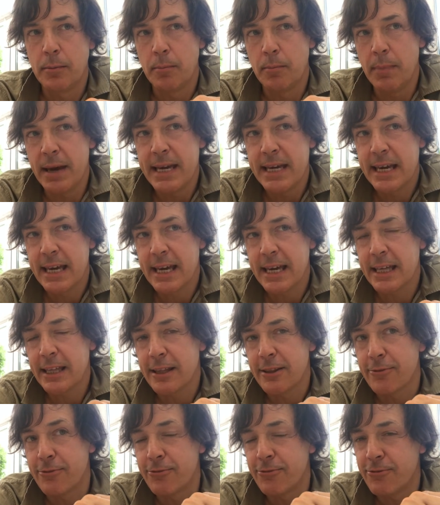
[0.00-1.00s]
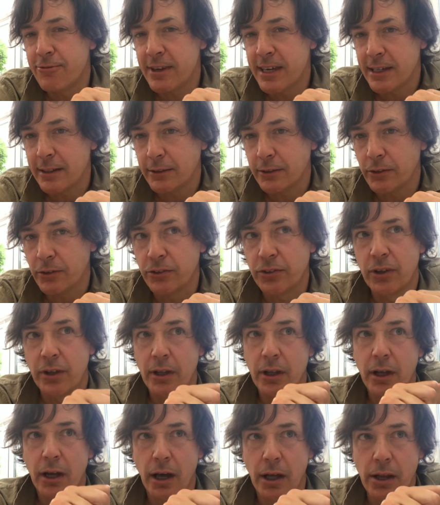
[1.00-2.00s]
making the field
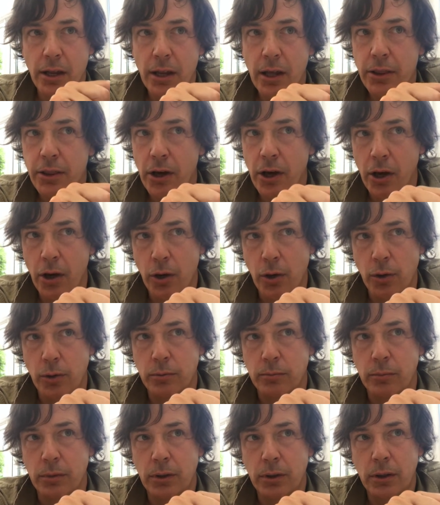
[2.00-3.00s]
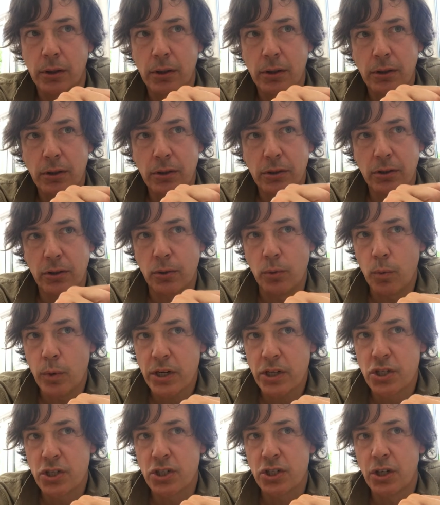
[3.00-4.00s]
another home, through
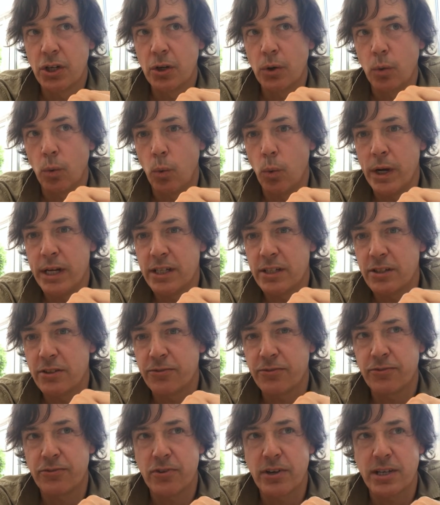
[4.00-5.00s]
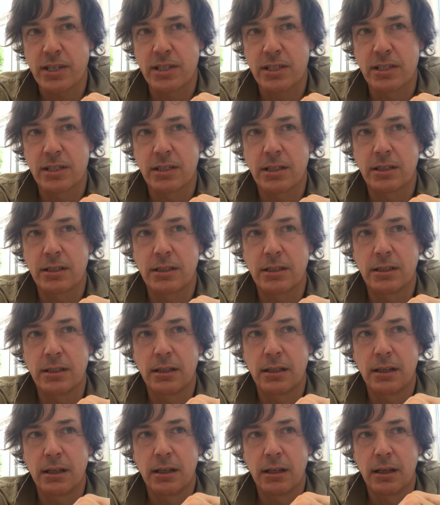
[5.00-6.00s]
which wind frisked,
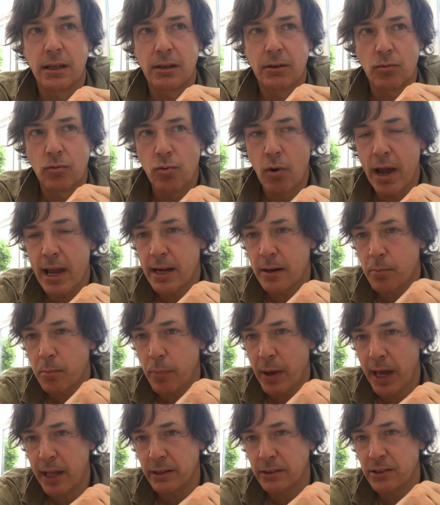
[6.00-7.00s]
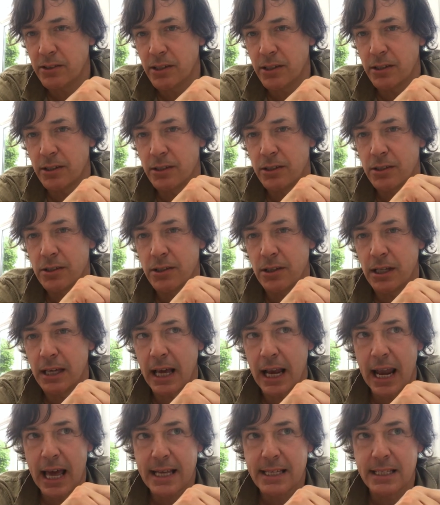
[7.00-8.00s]
rain pelted to the
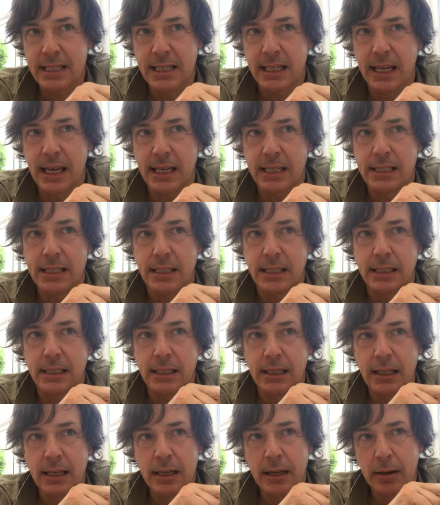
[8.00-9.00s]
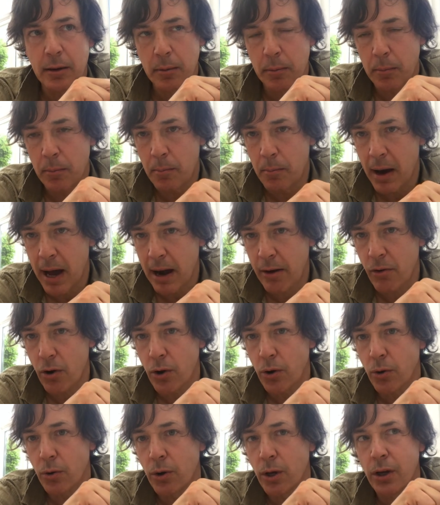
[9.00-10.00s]
elasticated
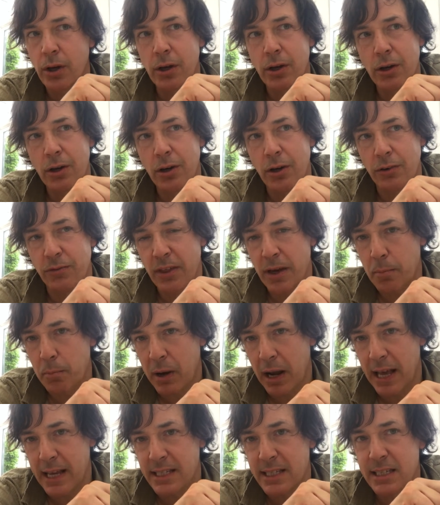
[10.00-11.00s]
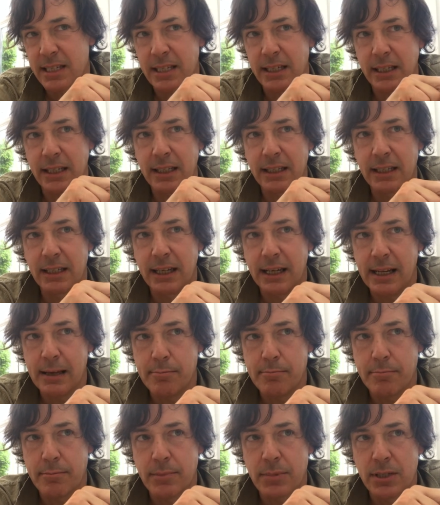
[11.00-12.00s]
marrow of their plastic
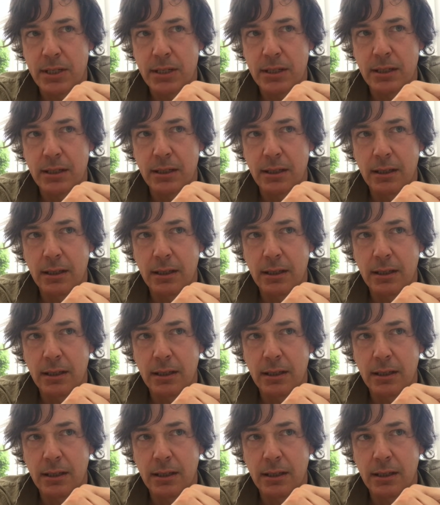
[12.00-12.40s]
limbs.